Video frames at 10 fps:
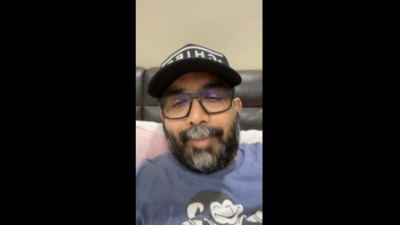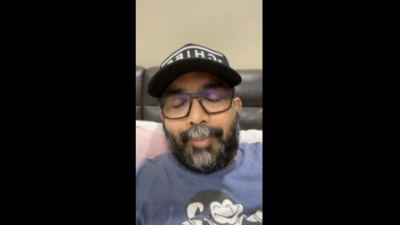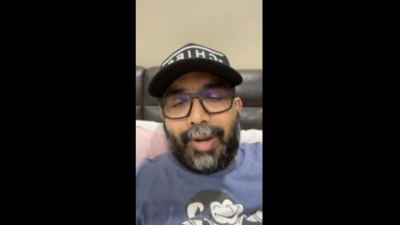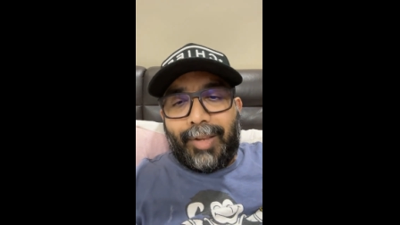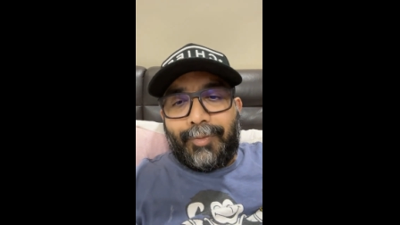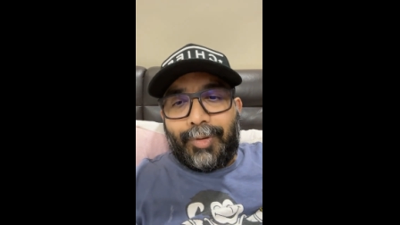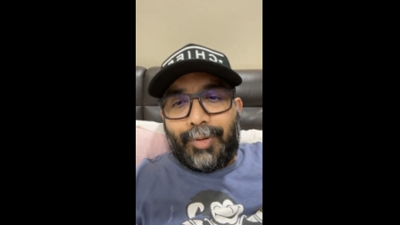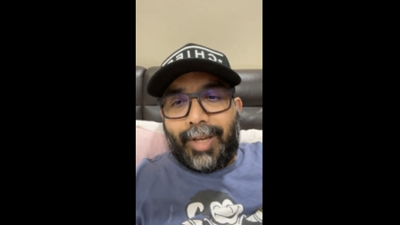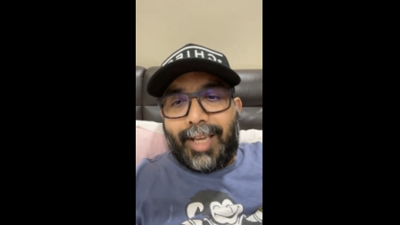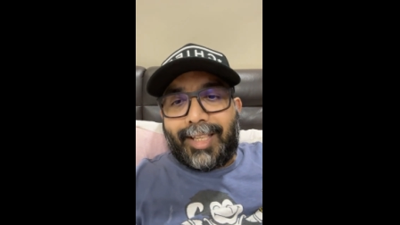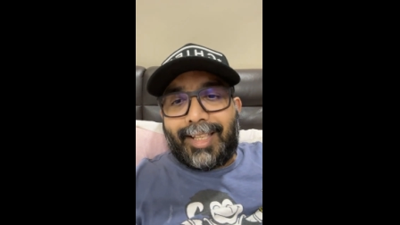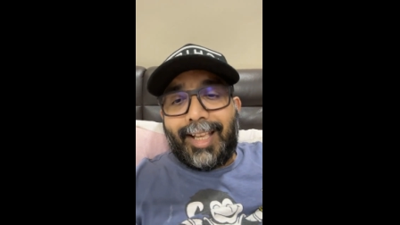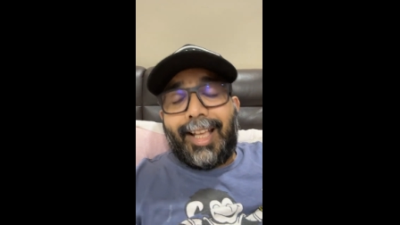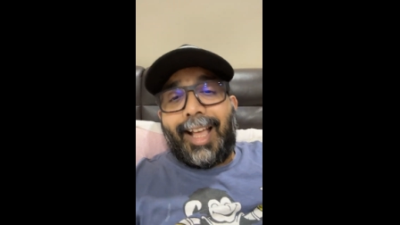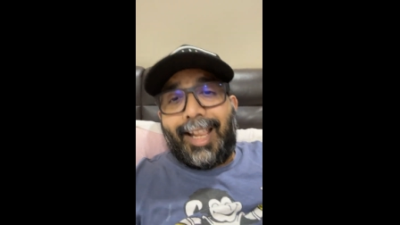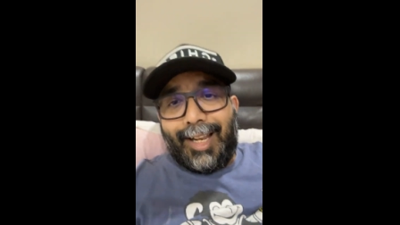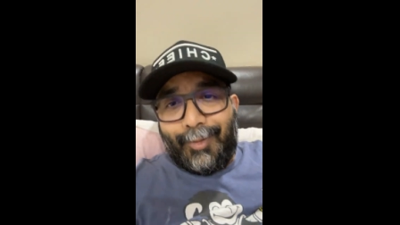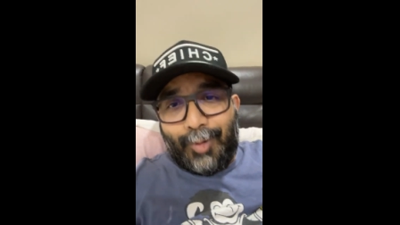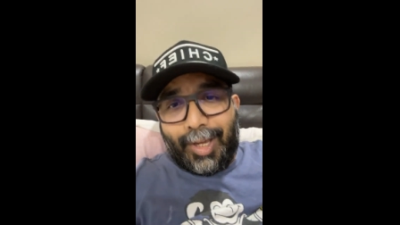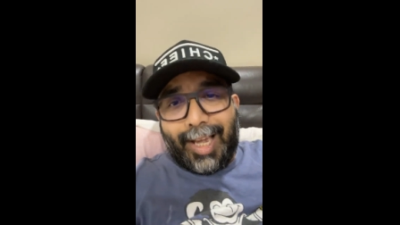I'm praying for you guys. I
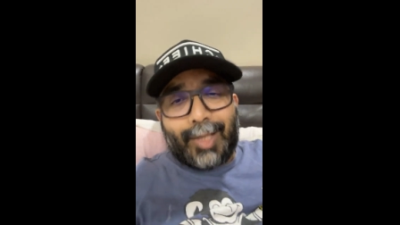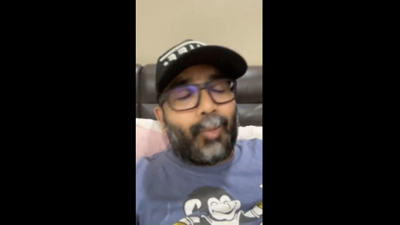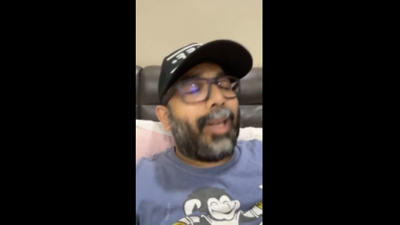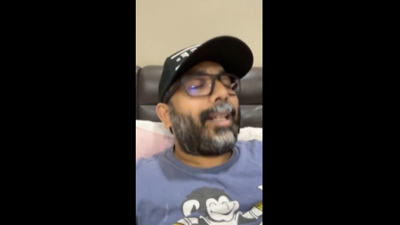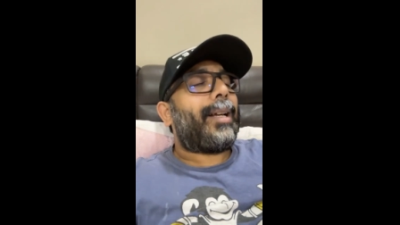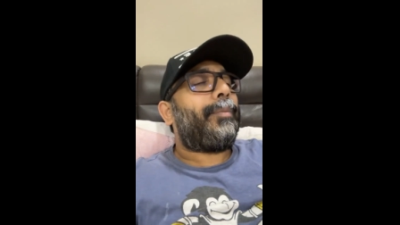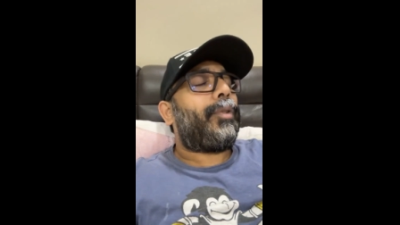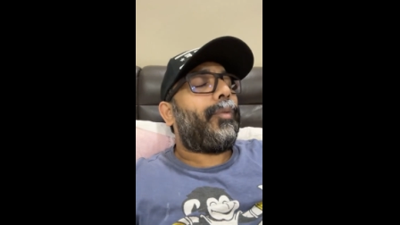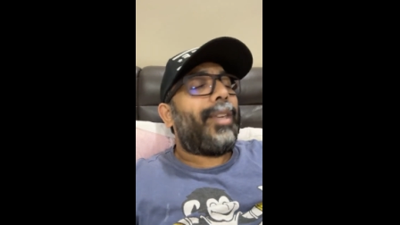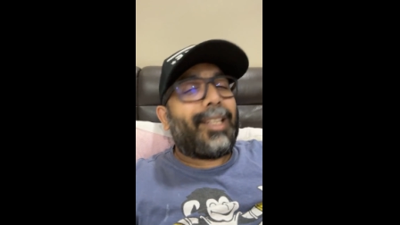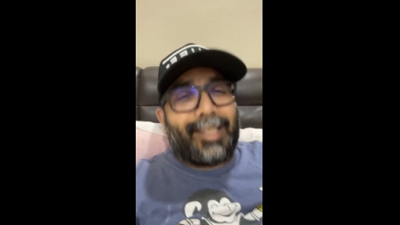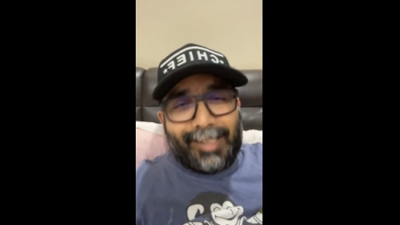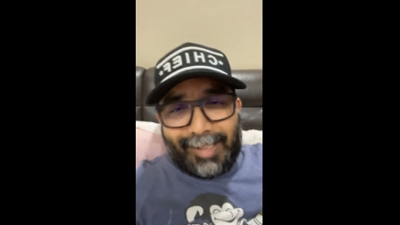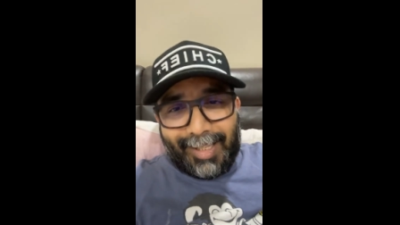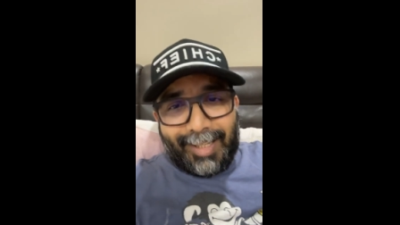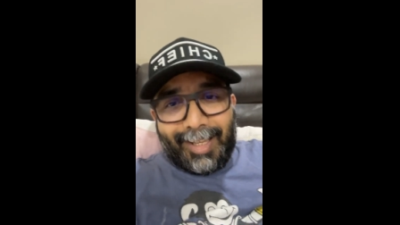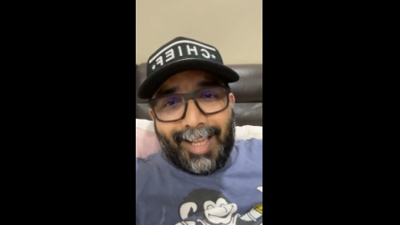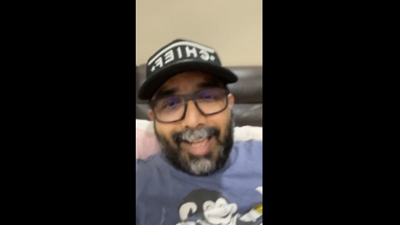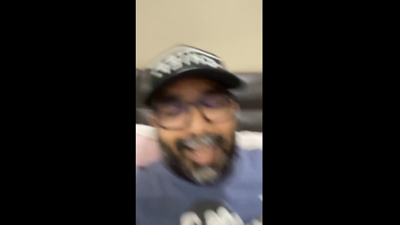love you guys. Welcome to week 16.